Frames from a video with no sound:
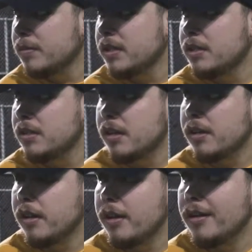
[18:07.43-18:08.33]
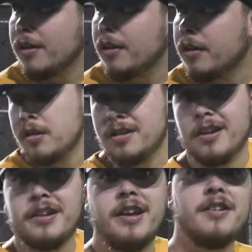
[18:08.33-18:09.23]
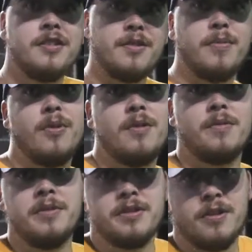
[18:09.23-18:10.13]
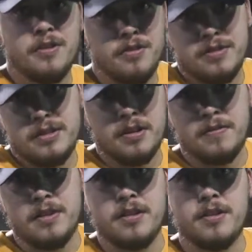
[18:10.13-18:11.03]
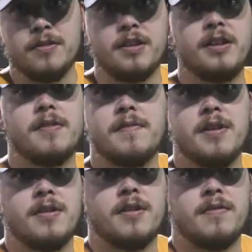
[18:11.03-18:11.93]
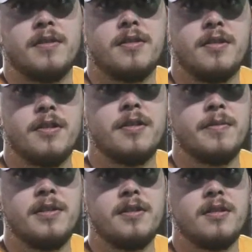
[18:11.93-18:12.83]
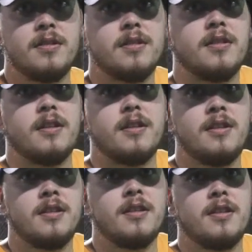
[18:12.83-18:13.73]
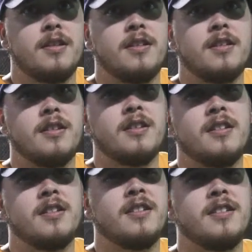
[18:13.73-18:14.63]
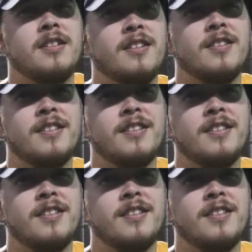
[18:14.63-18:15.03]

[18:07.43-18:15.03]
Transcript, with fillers: man? Like a, uh, it's like getting to the point where you start doing stuff that you don't land very often. You know what I mean? Like You just did a bunch of tricks I don't